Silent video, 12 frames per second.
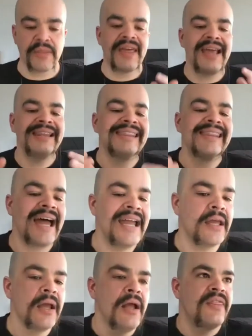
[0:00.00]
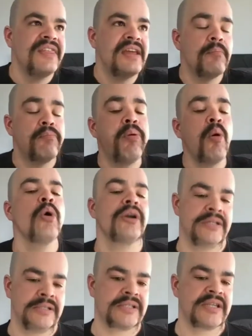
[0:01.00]
They like the
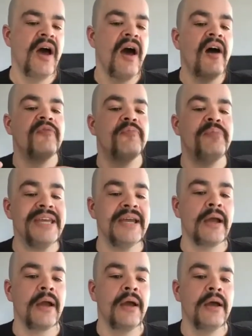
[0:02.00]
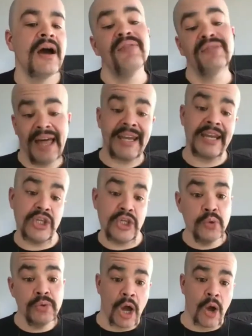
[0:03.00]
importance of letting
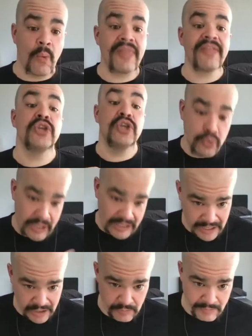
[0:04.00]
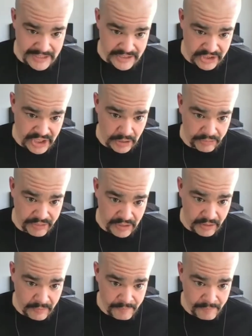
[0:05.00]
you know whether you can get your message out there.